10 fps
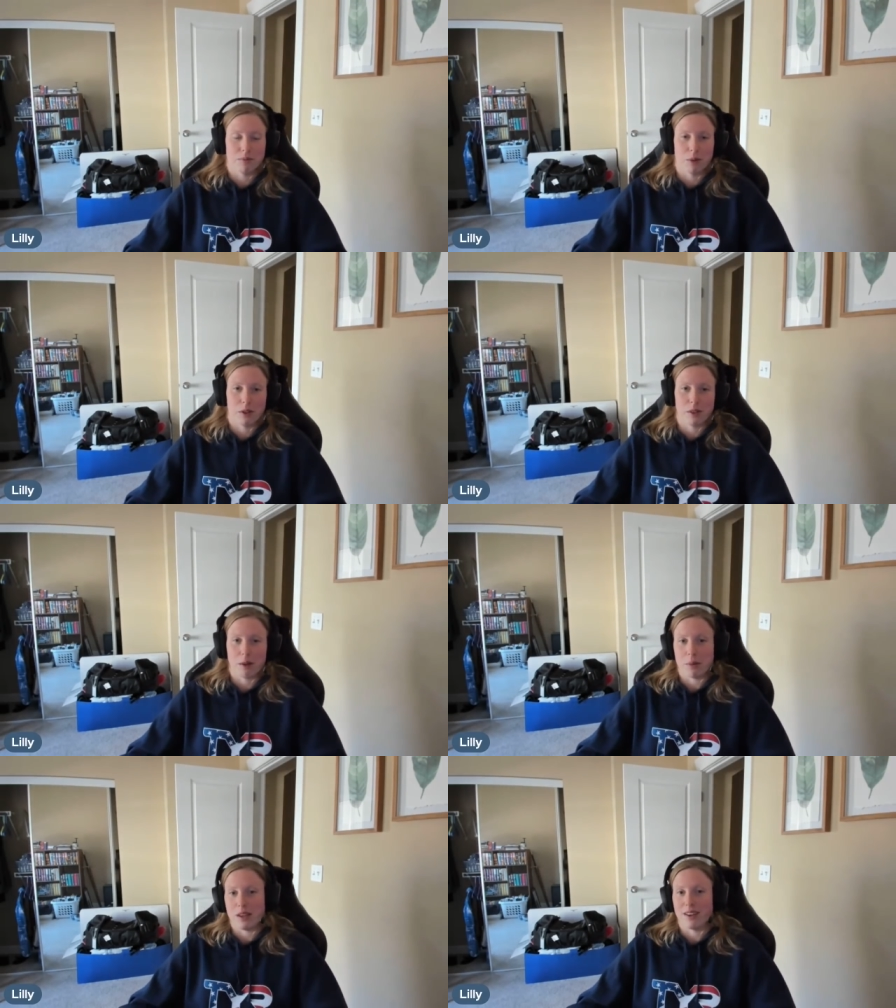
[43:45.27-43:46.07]
whether
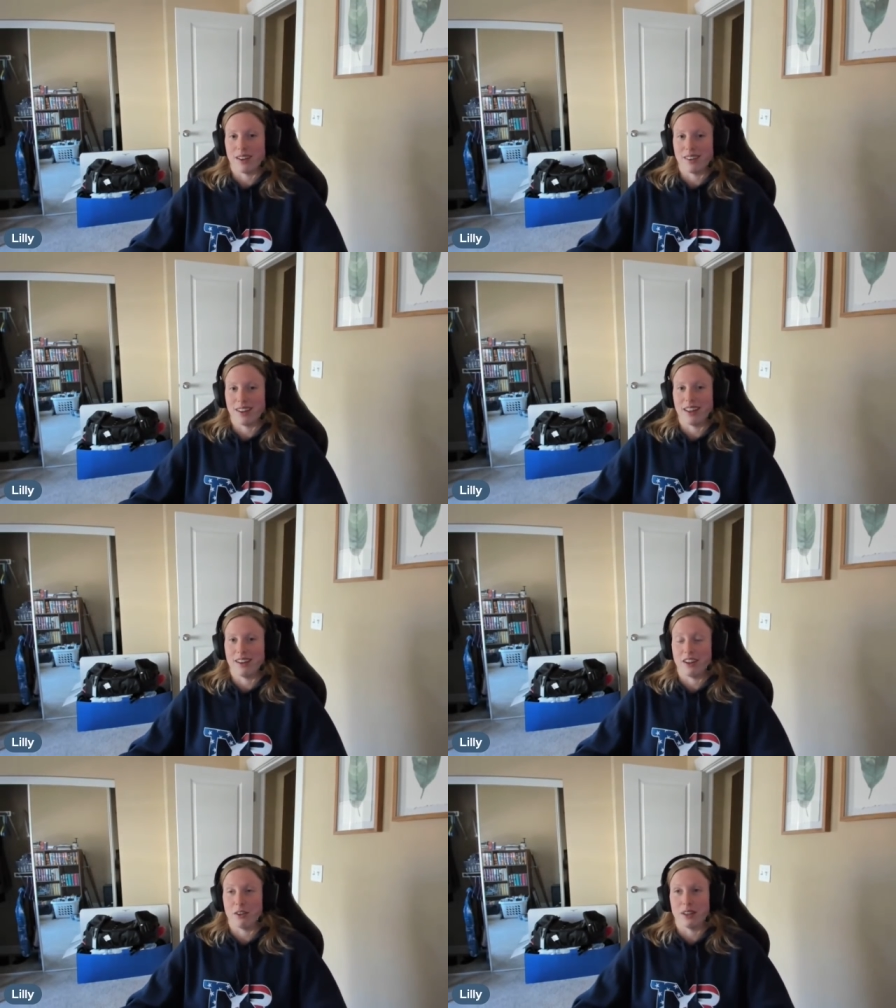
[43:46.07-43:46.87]
that be on at,
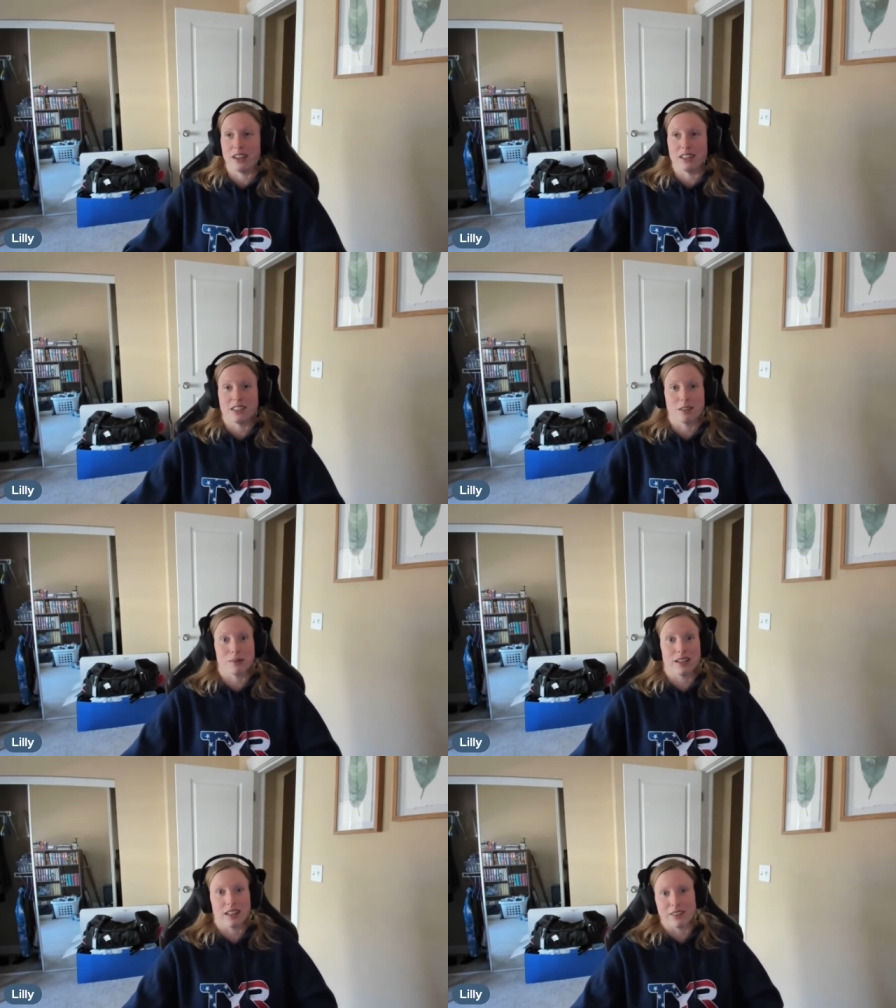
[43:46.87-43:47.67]
you know at an
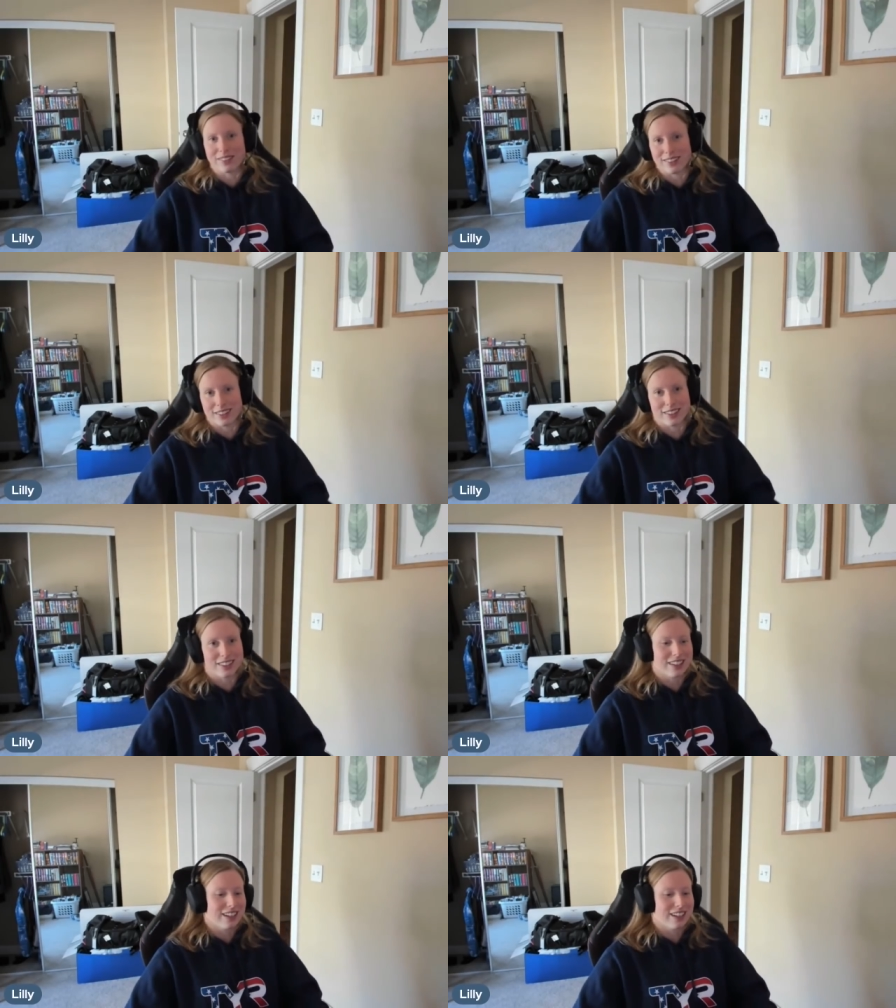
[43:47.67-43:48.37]
NCAA level or